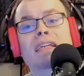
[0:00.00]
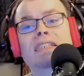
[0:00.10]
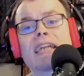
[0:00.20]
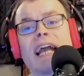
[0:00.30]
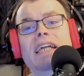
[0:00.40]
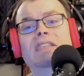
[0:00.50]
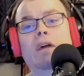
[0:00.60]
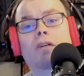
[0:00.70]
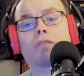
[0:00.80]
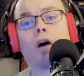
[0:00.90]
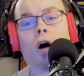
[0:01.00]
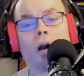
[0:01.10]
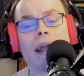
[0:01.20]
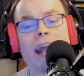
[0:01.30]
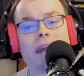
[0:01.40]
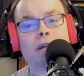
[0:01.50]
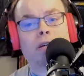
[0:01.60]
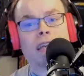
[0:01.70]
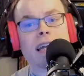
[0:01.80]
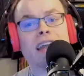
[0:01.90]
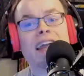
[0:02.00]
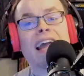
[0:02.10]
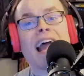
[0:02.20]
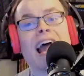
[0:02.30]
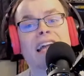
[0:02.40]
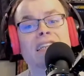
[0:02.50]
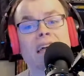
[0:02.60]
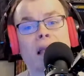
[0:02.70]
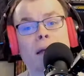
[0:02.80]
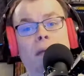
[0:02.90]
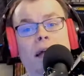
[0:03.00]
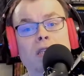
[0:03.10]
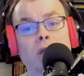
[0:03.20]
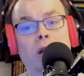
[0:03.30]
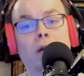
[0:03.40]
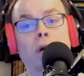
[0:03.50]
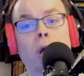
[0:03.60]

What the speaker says: shades of Arn Anderson and Tully Blanchard,